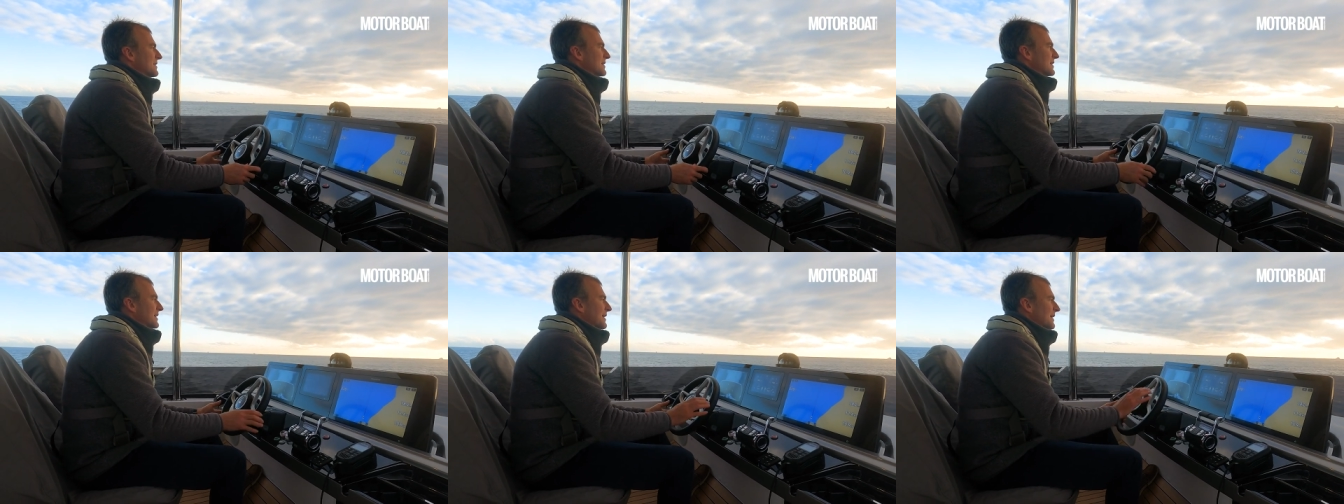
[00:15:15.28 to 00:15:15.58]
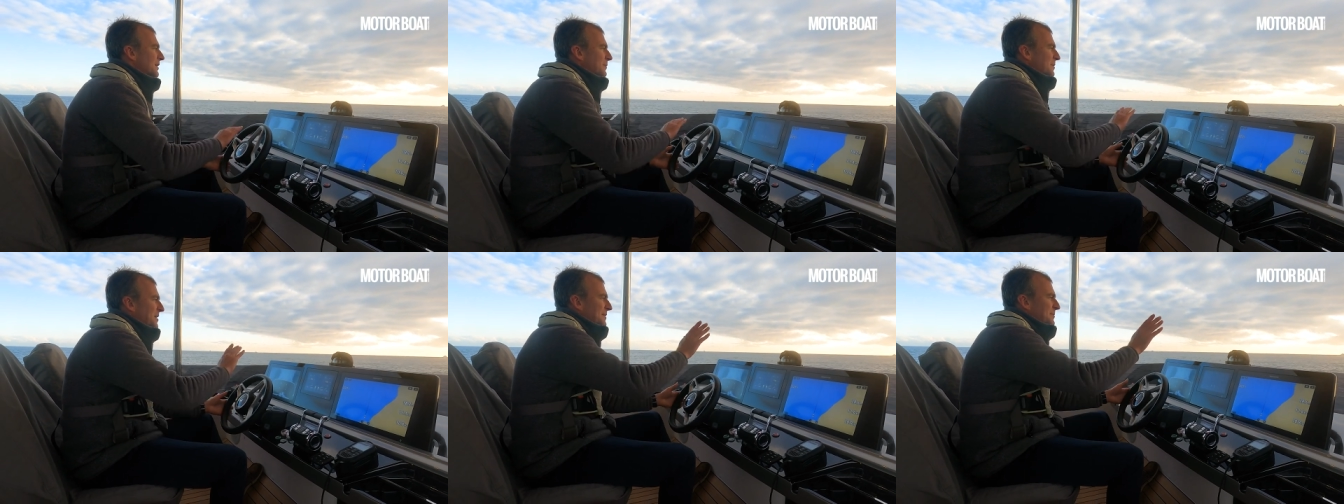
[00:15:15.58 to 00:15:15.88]

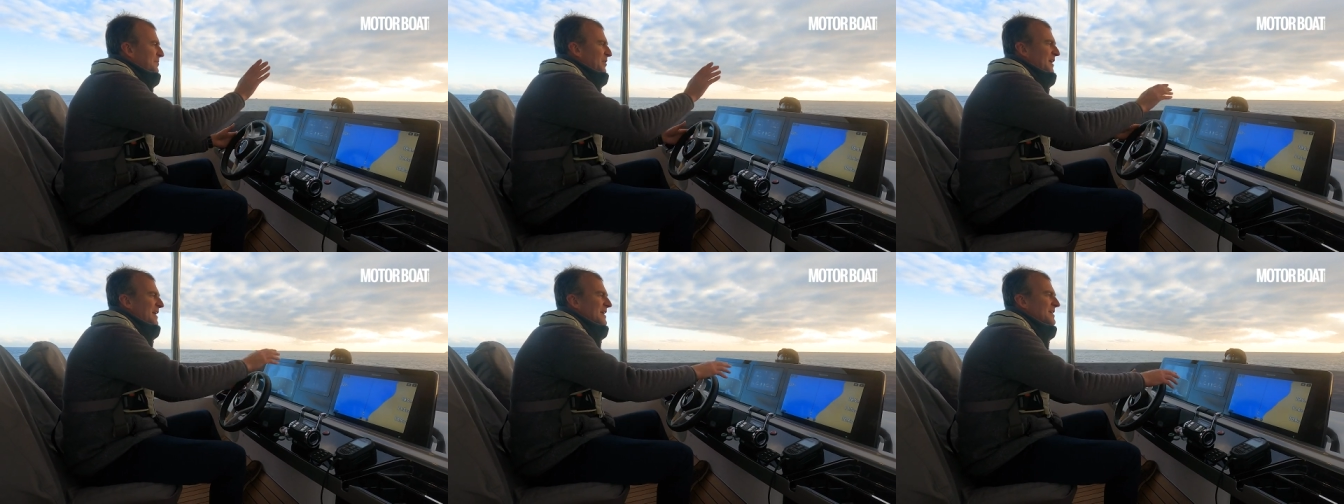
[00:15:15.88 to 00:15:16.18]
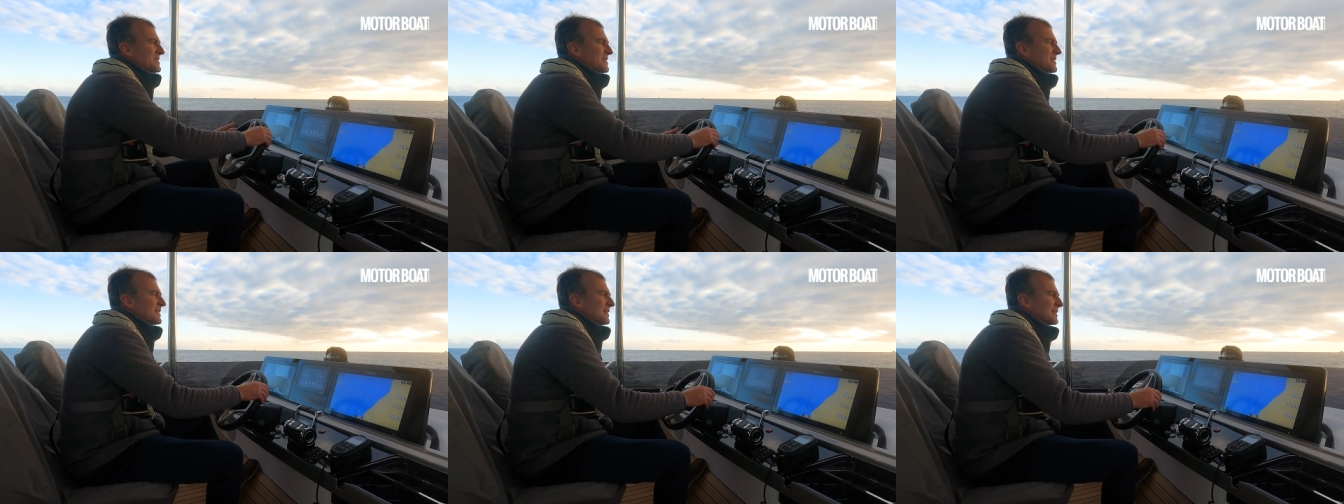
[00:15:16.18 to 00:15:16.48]
Little bit of
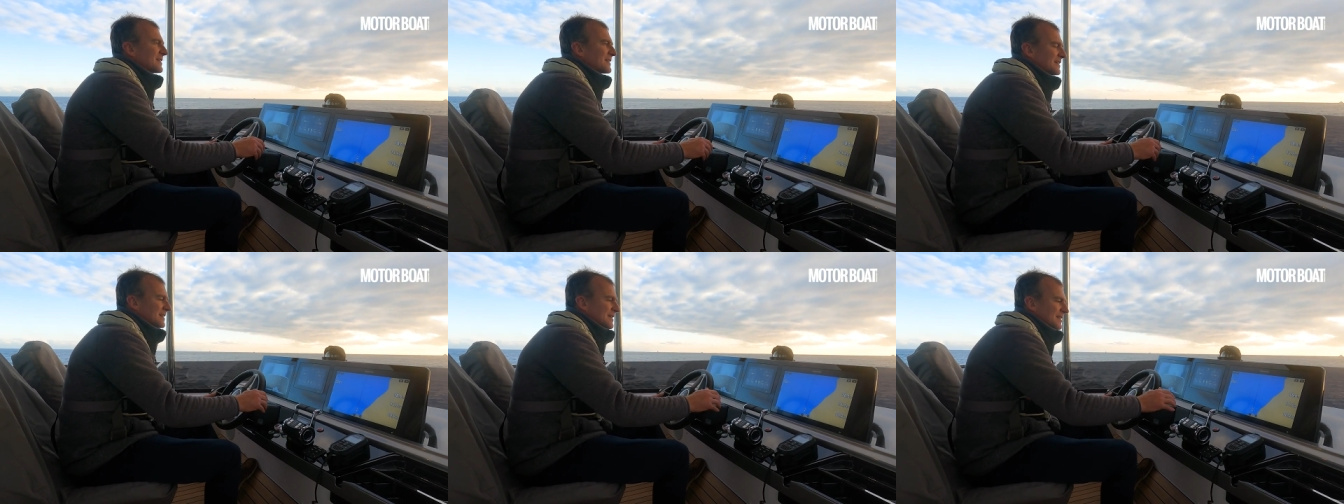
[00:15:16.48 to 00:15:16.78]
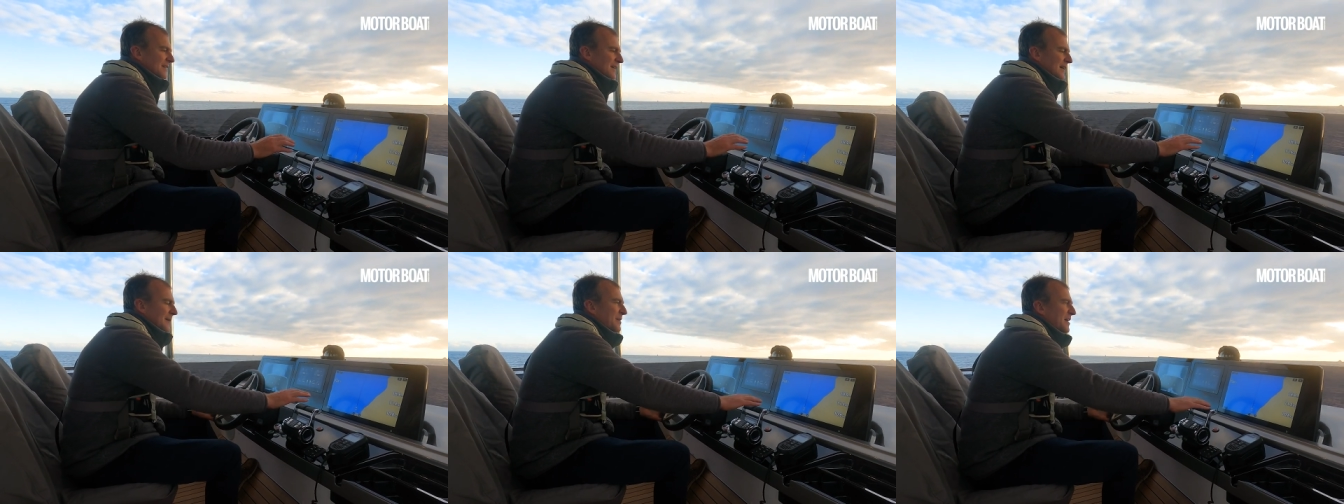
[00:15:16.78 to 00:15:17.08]
breeze
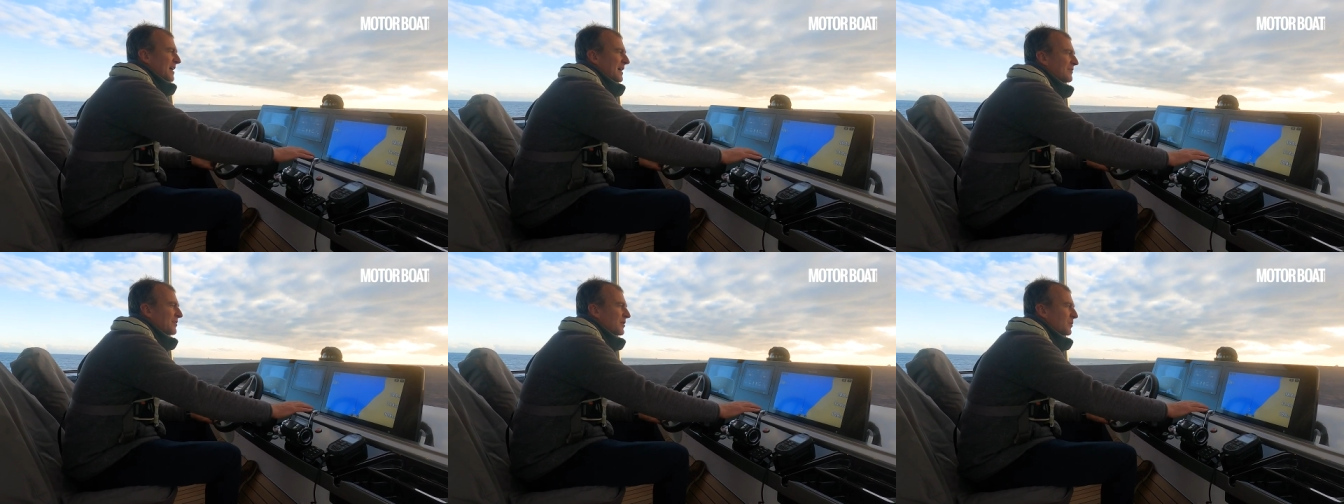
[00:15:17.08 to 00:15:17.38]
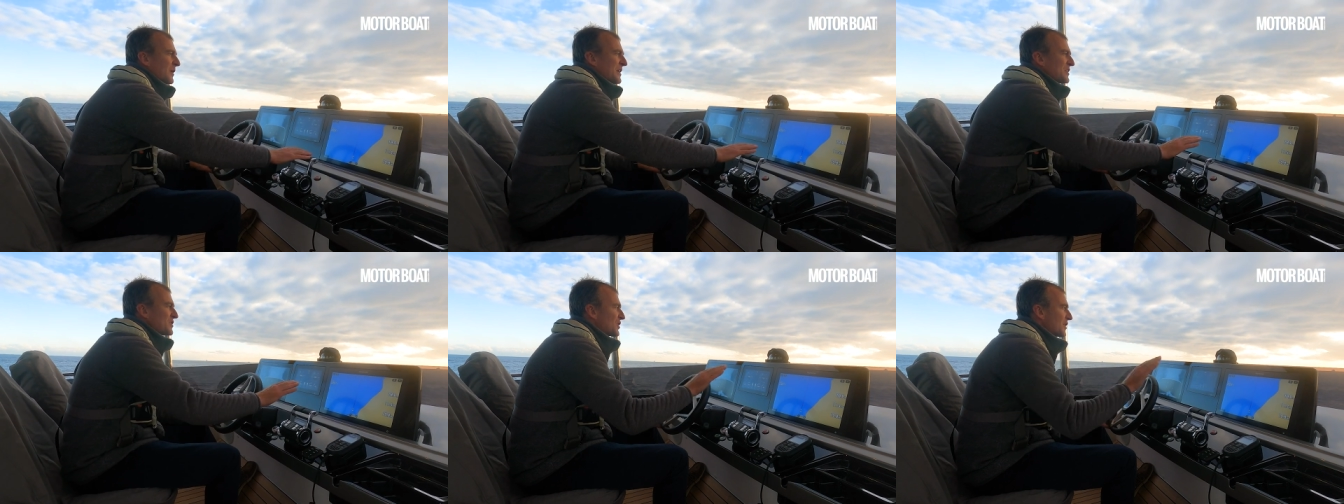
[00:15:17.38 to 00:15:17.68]
coming over the
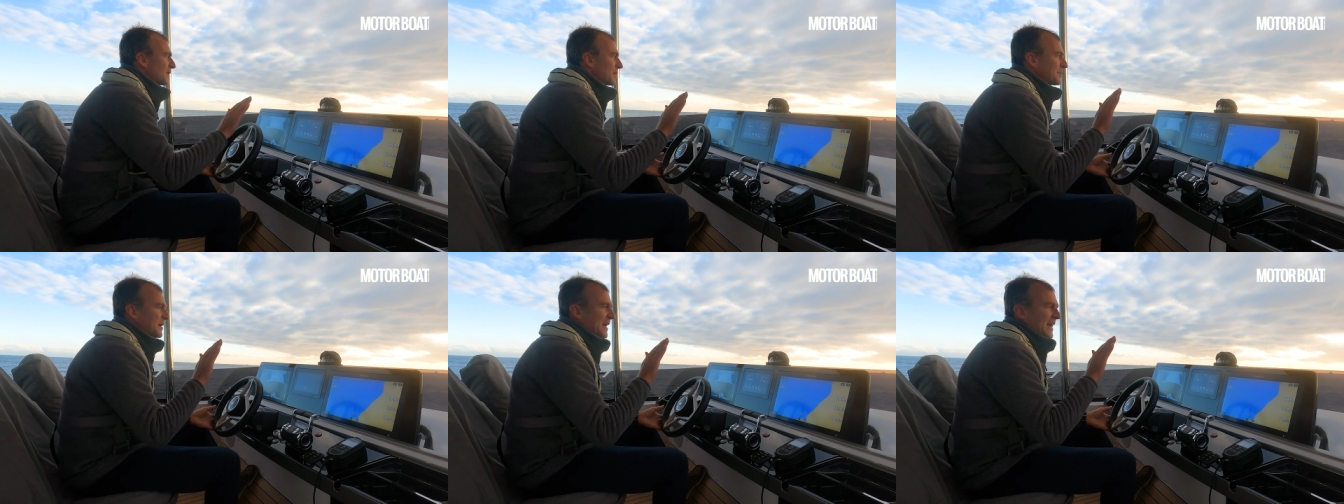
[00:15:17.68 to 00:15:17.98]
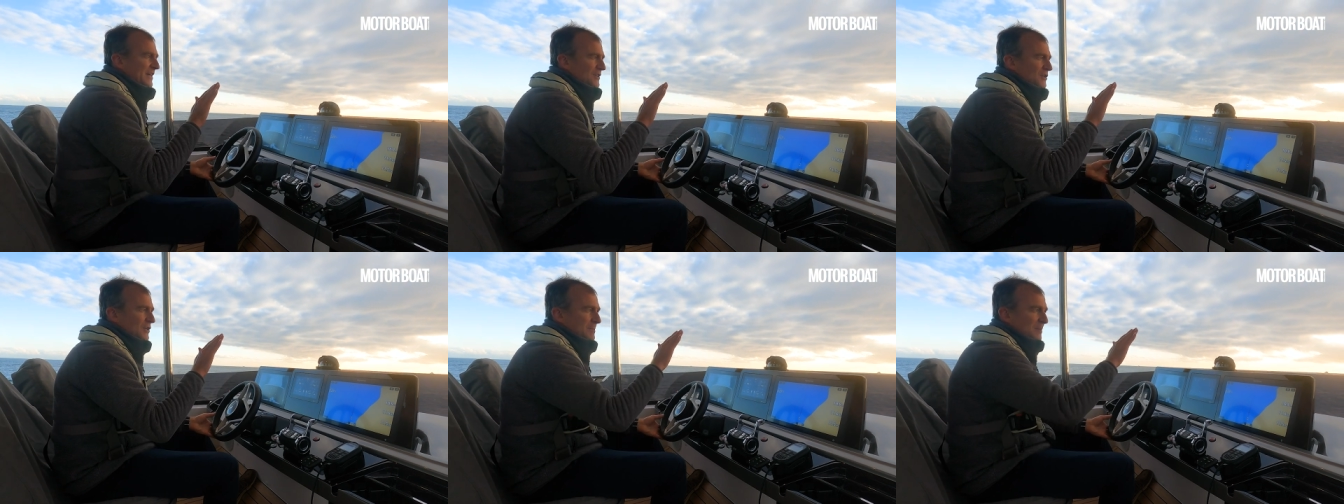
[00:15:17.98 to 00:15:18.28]
windshield, but
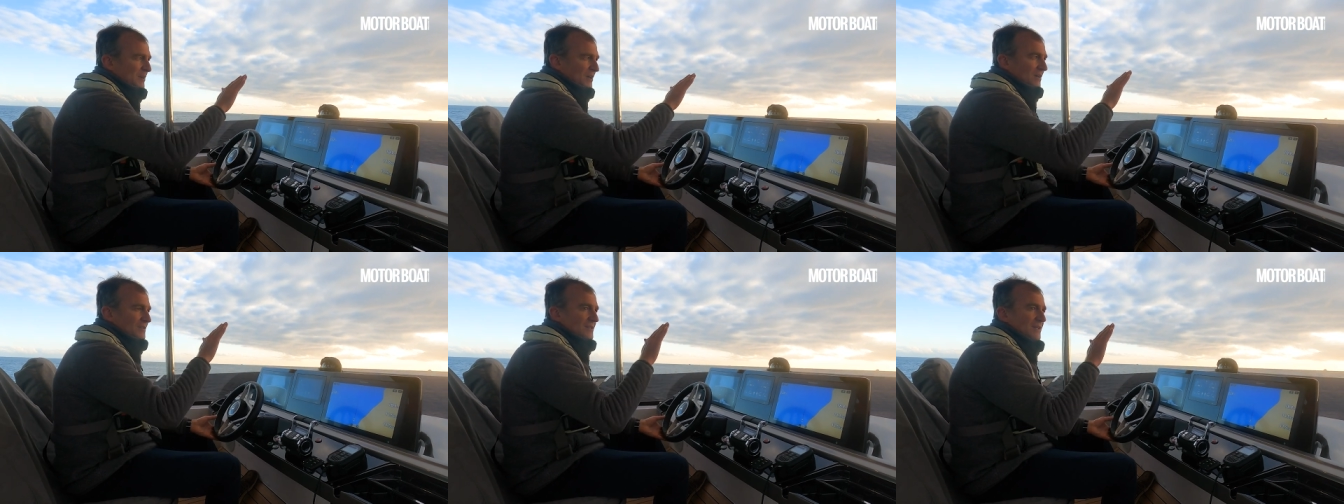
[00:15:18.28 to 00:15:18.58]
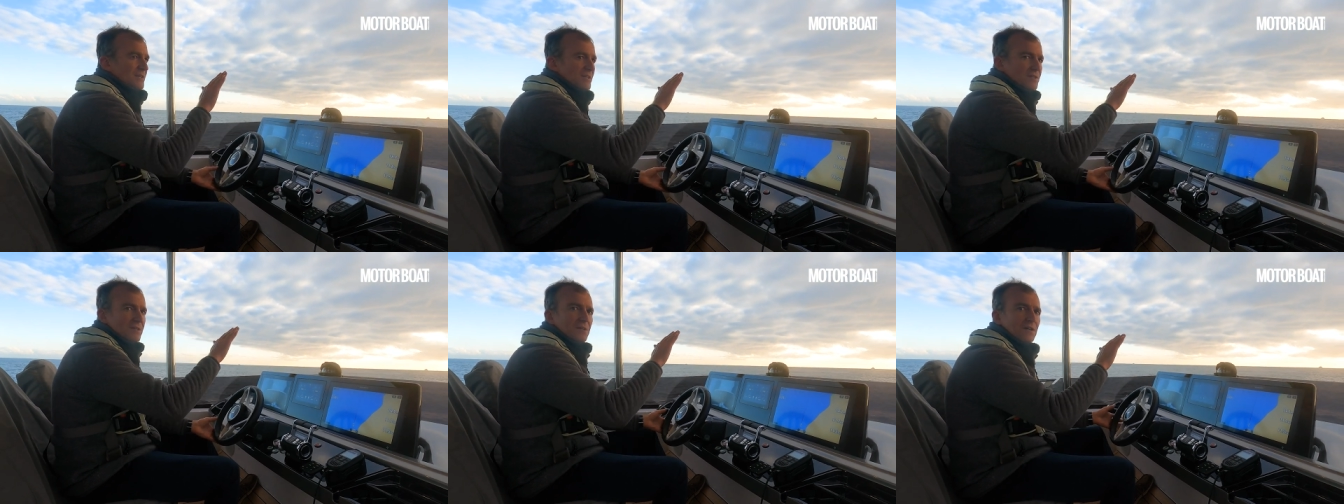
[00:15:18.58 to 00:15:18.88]
actually because
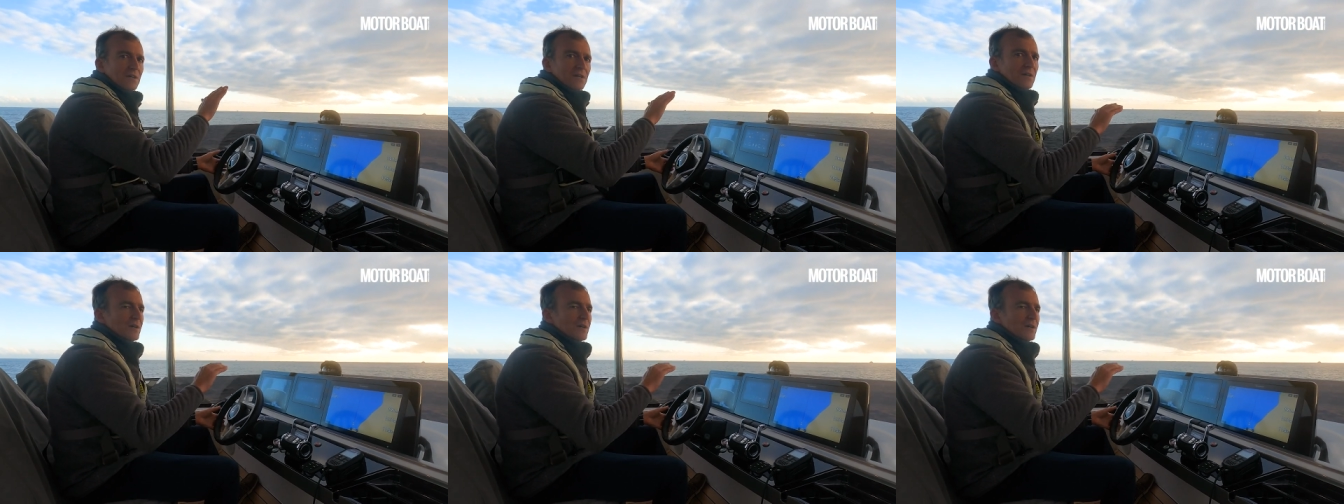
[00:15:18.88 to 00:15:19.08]
it's